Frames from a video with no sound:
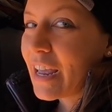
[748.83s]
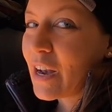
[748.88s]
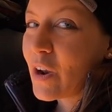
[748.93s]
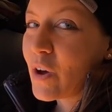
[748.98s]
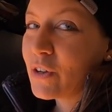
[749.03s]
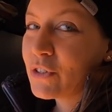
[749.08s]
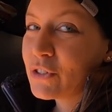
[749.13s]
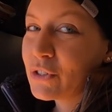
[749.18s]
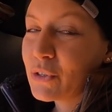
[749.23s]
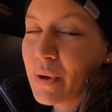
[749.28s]
It
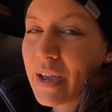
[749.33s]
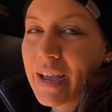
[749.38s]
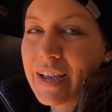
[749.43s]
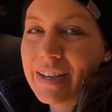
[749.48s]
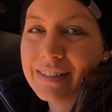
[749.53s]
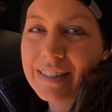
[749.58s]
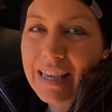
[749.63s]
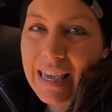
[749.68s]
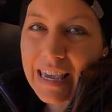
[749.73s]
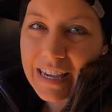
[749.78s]
also
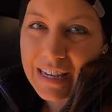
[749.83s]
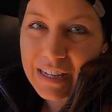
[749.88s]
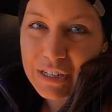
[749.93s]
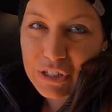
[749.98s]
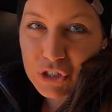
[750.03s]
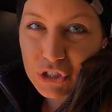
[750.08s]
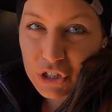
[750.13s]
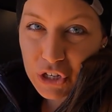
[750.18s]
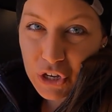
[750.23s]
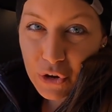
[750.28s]
has a
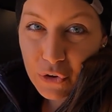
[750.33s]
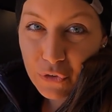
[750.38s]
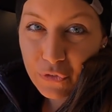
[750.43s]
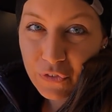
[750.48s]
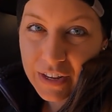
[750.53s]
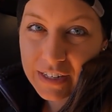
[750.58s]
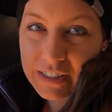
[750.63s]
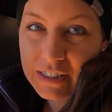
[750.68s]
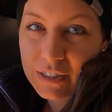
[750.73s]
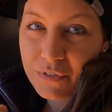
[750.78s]

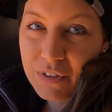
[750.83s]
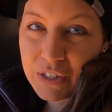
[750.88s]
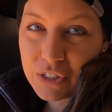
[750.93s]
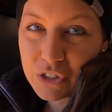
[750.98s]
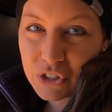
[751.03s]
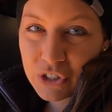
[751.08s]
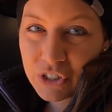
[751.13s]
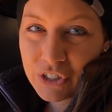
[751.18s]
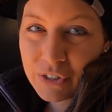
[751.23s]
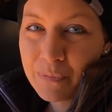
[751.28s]
geofence
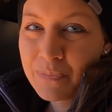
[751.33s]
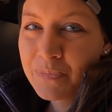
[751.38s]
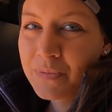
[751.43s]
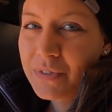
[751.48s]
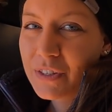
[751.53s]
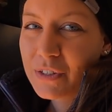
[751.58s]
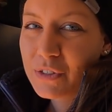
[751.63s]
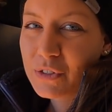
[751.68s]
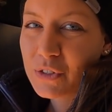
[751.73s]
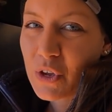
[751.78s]
feature,
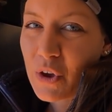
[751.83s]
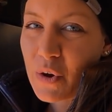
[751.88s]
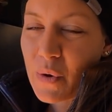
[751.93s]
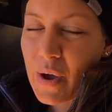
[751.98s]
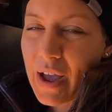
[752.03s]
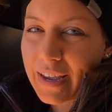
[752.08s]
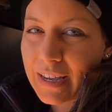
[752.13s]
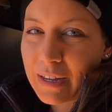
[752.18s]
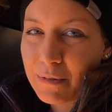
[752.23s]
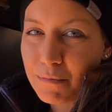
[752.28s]
so
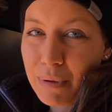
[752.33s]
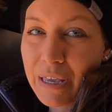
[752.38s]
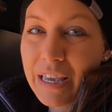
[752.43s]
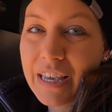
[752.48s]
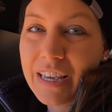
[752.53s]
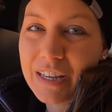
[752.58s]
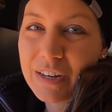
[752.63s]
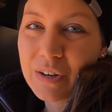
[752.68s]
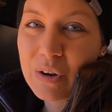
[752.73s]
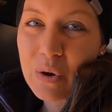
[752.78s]
I can
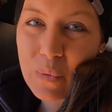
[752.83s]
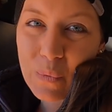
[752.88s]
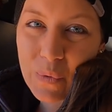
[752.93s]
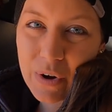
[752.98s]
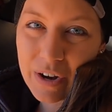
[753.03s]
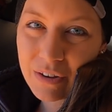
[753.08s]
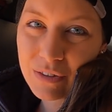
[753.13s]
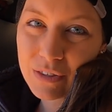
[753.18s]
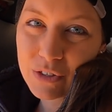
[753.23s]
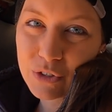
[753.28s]
pin
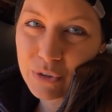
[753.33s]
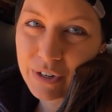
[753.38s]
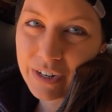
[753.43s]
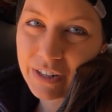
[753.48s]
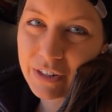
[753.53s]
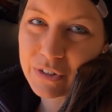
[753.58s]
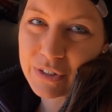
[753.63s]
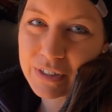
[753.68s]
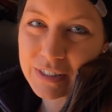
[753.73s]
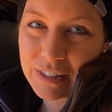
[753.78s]
where the
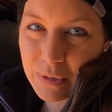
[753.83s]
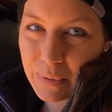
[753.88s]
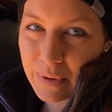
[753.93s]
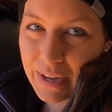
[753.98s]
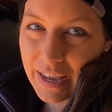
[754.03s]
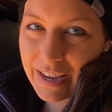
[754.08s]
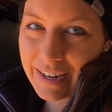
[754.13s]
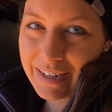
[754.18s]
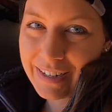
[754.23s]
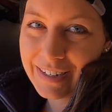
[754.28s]
trailer is
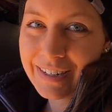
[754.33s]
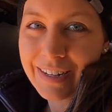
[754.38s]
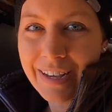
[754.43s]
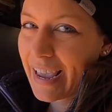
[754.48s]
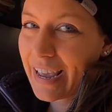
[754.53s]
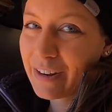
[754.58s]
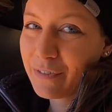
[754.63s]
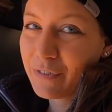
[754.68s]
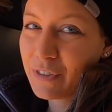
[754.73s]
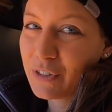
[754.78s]
located,
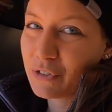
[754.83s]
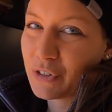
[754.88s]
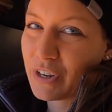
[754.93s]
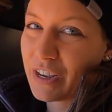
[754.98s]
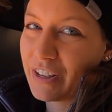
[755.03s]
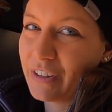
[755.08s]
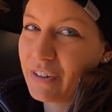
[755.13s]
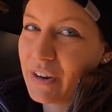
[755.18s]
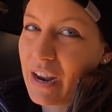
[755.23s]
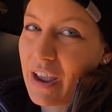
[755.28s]
and if the
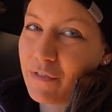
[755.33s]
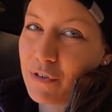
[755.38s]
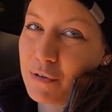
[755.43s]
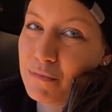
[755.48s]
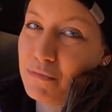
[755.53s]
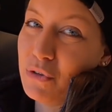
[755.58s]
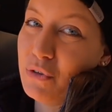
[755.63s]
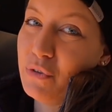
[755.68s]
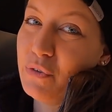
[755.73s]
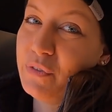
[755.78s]
trailer ever
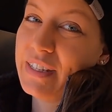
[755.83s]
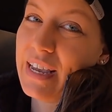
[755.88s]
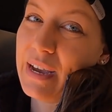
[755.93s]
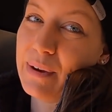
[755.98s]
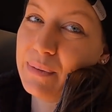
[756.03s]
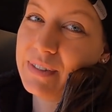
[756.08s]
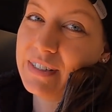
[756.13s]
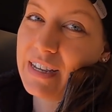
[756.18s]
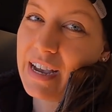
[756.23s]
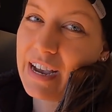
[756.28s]
moves
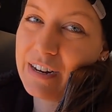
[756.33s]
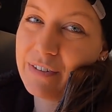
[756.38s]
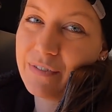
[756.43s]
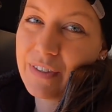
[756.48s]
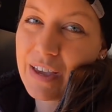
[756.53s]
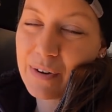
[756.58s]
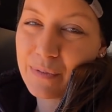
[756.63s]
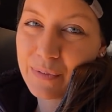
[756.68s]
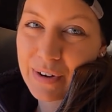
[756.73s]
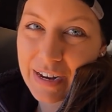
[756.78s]
outside of
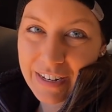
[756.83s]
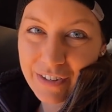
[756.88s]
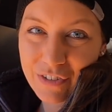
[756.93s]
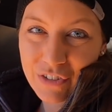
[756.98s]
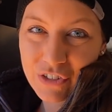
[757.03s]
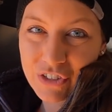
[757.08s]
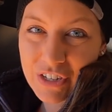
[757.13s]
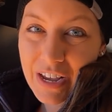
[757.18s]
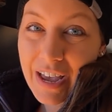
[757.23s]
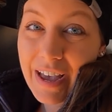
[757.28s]
that
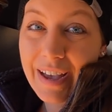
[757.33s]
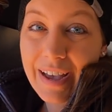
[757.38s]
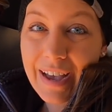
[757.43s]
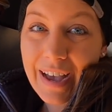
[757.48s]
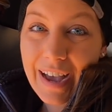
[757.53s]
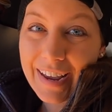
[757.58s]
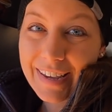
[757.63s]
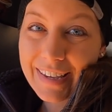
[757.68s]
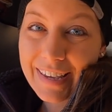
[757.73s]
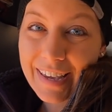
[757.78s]
range,
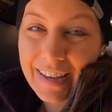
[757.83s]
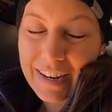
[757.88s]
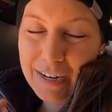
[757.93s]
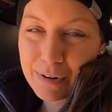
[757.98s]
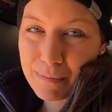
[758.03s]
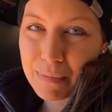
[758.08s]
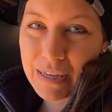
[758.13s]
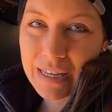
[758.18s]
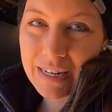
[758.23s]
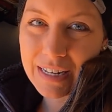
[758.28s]
I get an
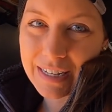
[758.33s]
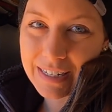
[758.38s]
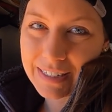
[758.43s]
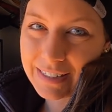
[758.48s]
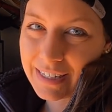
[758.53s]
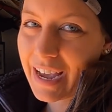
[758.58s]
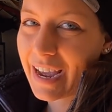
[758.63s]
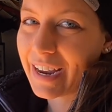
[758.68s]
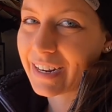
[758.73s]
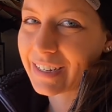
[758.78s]
immediate
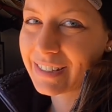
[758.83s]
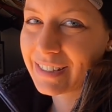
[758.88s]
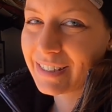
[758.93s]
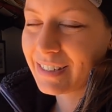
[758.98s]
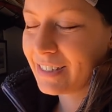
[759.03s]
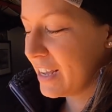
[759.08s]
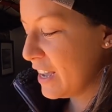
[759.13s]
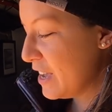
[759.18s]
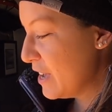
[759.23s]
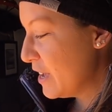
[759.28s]

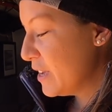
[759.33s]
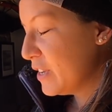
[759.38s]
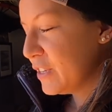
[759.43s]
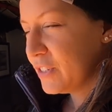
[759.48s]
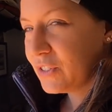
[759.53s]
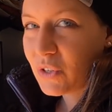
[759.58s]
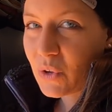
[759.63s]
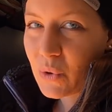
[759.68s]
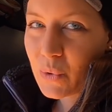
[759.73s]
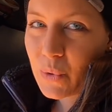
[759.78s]
text.
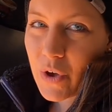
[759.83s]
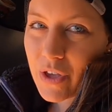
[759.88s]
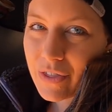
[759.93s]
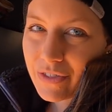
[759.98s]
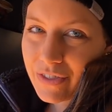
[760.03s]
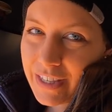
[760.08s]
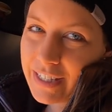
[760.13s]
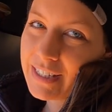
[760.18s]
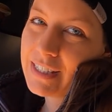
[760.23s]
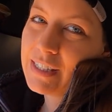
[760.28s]
So
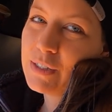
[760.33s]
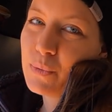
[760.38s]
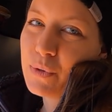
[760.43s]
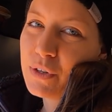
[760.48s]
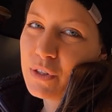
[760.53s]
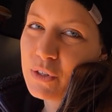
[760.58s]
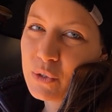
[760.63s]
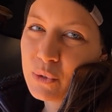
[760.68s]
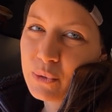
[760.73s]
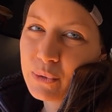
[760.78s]
this is
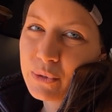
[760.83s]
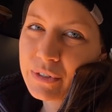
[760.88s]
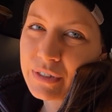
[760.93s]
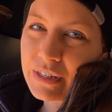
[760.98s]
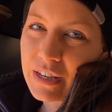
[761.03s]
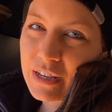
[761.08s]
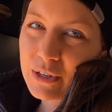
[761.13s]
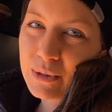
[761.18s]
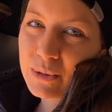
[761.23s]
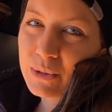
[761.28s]
one of the tools
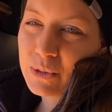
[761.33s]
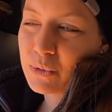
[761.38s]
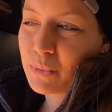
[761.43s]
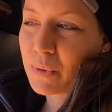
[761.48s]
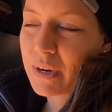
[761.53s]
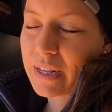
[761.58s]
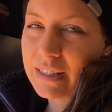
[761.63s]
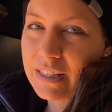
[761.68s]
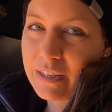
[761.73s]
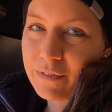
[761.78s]
I use
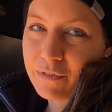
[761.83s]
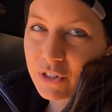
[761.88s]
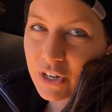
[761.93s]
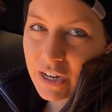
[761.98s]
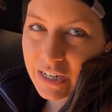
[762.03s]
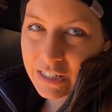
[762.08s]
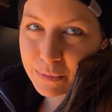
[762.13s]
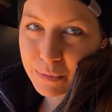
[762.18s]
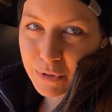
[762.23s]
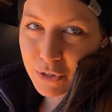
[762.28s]
when I leave
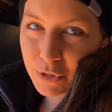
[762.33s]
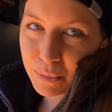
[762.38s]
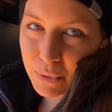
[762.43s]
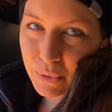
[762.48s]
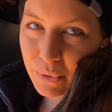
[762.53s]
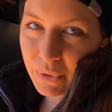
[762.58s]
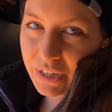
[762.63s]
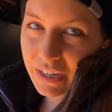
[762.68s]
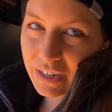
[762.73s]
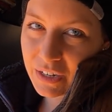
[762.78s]
Jasper and
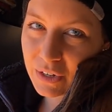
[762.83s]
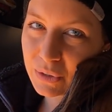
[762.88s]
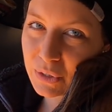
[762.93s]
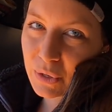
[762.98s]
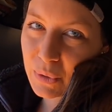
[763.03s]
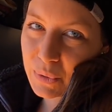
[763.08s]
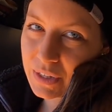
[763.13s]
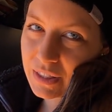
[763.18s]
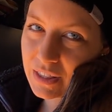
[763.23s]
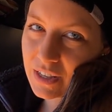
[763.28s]
Napoleon
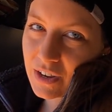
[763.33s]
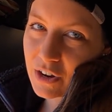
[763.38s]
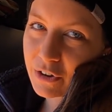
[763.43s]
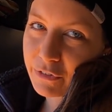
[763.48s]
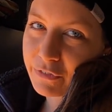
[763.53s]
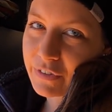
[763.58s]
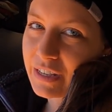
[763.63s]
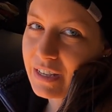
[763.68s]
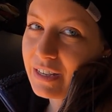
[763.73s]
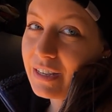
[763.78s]
alone in the
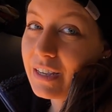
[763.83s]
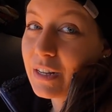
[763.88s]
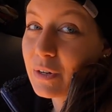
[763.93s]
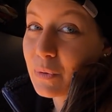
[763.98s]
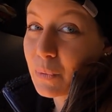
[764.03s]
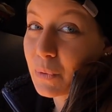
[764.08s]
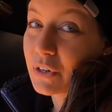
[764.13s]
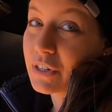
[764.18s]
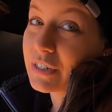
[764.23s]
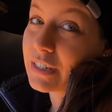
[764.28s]
RV in
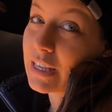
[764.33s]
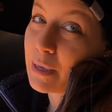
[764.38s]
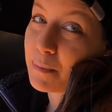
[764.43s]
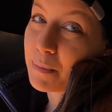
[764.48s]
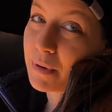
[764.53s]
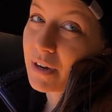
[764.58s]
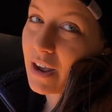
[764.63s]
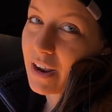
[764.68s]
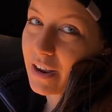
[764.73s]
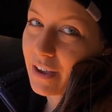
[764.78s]
order to
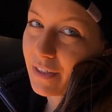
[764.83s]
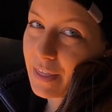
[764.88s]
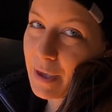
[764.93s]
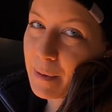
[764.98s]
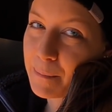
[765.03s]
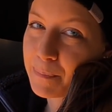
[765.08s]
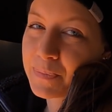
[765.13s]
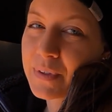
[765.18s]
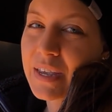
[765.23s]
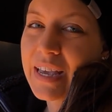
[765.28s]
keep an eye on
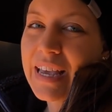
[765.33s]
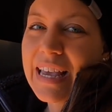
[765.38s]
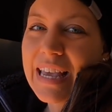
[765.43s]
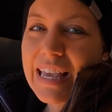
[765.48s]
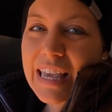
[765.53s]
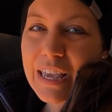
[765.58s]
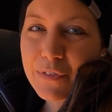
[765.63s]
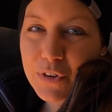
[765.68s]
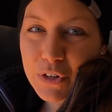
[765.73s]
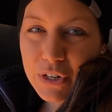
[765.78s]
them.
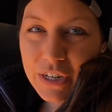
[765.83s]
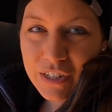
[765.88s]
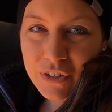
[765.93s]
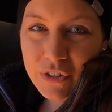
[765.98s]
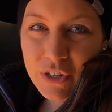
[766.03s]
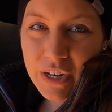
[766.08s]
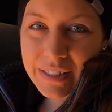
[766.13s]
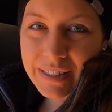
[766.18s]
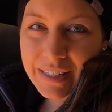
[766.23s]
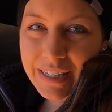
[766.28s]
If you're
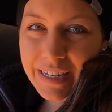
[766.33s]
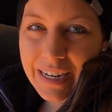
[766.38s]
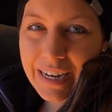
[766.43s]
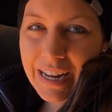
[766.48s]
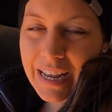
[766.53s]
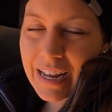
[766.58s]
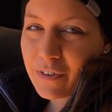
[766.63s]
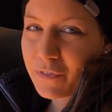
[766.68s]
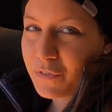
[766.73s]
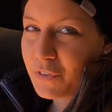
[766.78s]
interested in
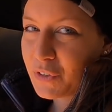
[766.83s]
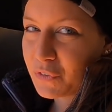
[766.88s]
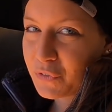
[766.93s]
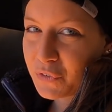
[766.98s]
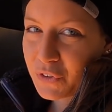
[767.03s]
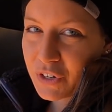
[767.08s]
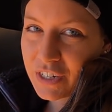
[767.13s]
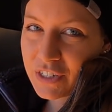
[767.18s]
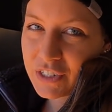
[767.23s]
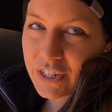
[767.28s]
it, feel
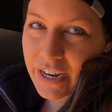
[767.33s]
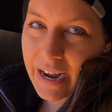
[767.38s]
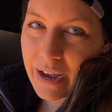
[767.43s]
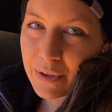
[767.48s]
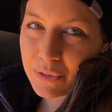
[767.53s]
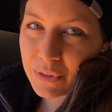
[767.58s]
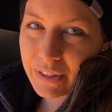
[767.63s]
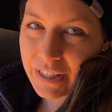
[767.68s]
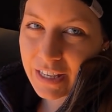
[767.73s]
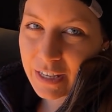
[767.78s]
free to check
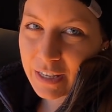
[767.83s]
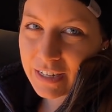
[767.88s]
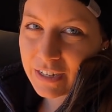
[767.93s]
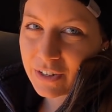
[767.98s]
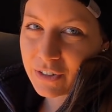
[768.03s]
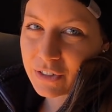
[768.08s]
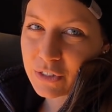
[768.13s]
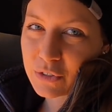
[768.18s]
out the link in our